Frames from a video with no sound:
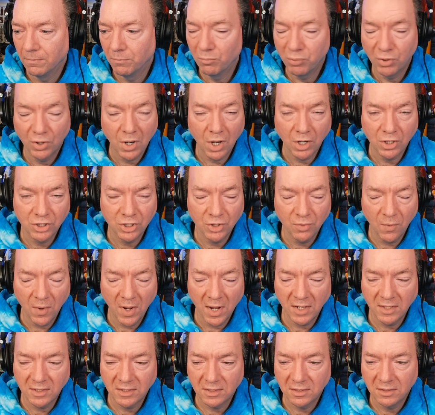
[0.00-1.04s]

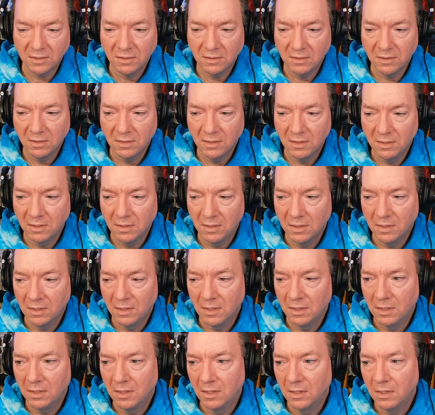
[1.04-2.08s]
Production-wise.
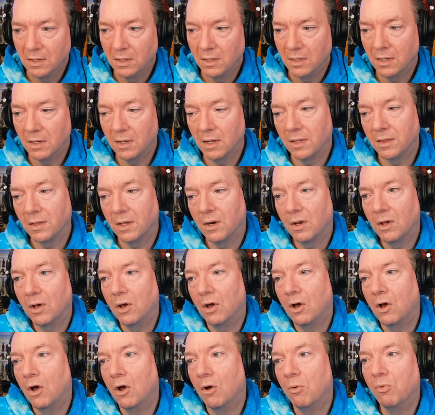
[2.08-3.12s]
And I thought,
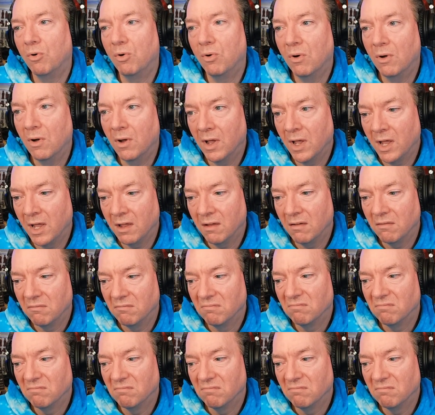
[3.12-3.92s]
oh boy,